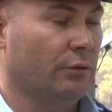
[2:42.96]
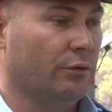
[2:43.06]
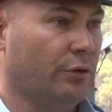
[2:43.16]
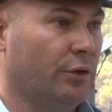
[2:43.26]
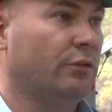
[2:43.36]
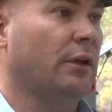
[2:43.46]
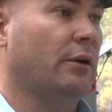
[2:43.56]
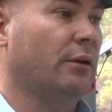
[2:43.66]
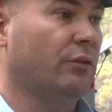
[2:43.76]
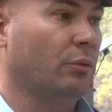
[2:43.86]
search
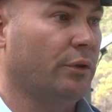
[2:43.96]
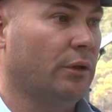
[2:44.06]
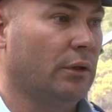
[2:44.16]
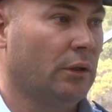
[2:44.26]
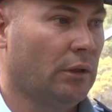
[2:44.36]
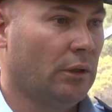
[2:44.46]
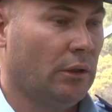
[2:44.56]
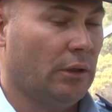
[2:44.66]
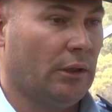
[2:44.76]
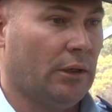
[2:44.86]
areas within
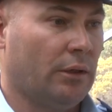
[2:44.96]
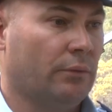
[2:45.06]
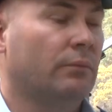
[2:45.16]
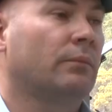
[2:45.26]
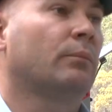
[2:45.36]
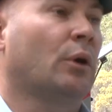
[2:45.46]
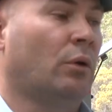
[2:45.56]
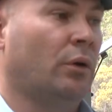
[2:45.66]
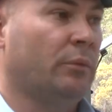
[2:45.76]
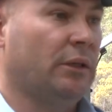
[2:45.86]

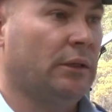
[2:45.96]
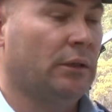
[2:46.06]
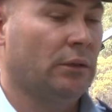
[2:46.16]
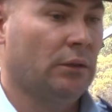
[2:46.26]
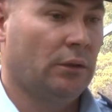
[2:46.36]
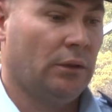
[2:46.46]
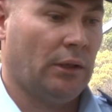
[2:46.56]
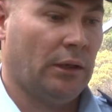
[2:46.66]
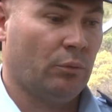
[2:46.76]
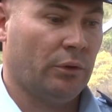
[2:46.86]
behind me here
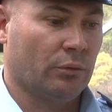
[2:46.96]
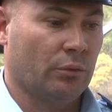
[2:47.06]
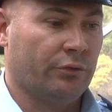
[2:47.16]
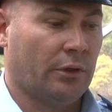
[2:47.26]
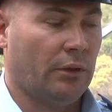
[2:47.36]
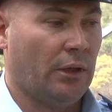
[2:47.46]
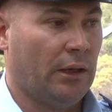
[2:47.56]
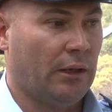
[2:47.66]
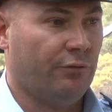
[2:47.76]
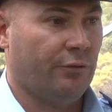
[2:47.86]
and we also
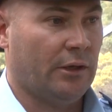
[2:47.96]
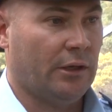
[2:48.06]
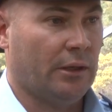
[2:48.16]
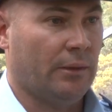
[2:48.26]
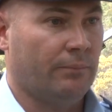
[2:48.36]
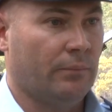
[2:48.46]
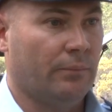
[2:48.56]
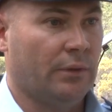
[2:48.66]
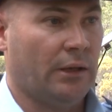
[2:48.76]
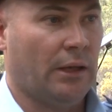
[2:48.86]
have um,
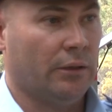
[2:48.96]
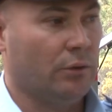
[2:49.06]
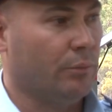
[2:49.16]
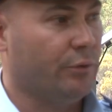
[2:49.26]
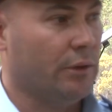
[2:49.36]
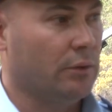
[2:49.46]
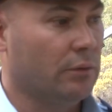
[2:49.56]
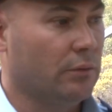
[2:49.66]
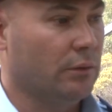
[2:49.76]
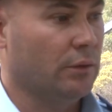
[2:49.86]
the helicopter,
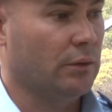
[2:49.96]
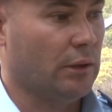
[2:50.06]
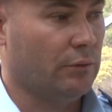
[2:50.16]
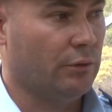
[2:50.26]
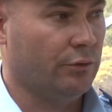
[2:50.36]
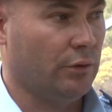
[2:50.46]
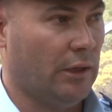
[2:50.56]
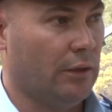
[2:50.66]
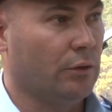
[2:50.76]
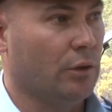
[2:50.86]
uh, rescue
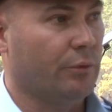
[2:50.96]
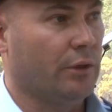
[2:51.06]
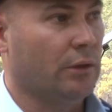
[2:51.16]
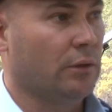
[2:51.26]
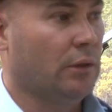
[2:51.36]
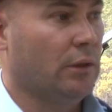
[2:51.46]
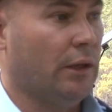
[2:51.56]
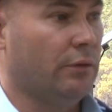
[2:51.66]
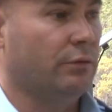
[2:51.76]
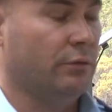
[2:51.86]
helicopter
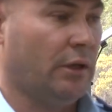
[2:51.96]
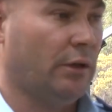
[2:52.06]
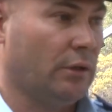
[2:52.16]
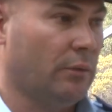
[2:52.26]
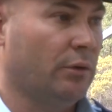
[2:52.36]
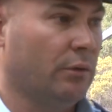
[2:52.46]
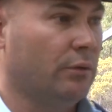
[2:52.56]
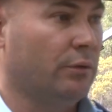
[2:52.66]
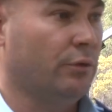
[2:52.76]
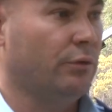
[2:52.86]
at this stage coming to
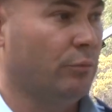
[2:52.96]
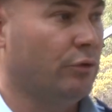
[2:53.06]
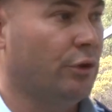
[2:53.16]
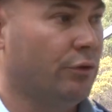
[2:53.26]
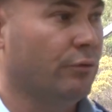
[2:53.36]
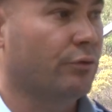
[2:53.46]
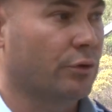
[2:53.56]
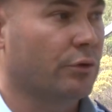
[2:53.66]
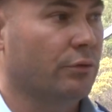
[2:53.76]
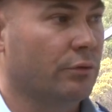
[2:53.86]
do some searching
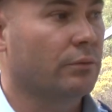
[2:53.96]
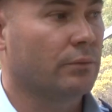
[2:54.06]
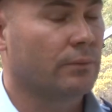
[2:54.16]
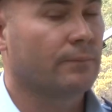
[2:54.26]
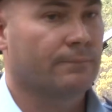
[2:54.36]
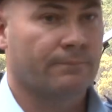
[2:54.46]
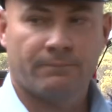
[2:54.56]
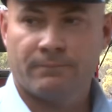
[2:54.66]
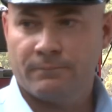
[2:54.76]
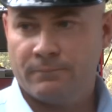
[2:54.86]
for us. Okay,
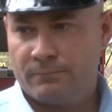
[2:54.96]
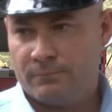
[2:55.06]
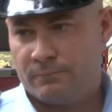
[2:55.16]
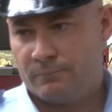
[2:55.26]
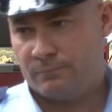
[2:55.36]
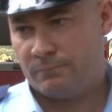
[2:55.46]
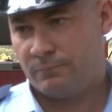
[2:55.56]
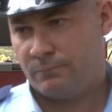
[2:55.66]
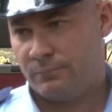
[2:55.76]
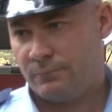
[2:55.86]
so that home, who
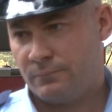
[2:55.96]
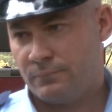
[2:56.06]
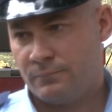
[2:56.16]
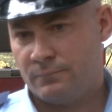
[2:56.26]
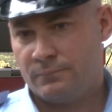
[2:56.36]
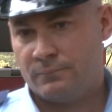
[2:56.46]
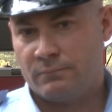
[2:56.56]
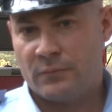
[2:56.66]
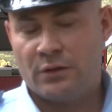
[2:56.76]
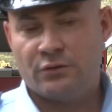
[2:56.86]
does she live in that home with?
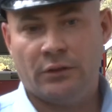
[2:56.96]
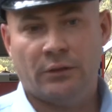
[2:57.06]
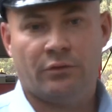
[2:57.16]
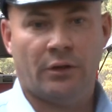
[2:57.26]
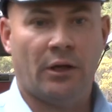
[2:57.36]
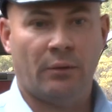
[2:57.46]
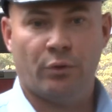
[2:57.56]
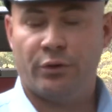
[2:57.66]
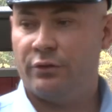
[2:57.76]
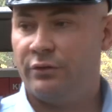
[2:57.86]
She lives at home
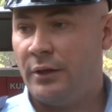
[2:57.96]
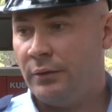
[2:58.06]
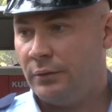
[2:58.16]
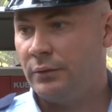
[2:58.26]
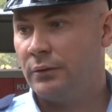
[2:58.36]
with her son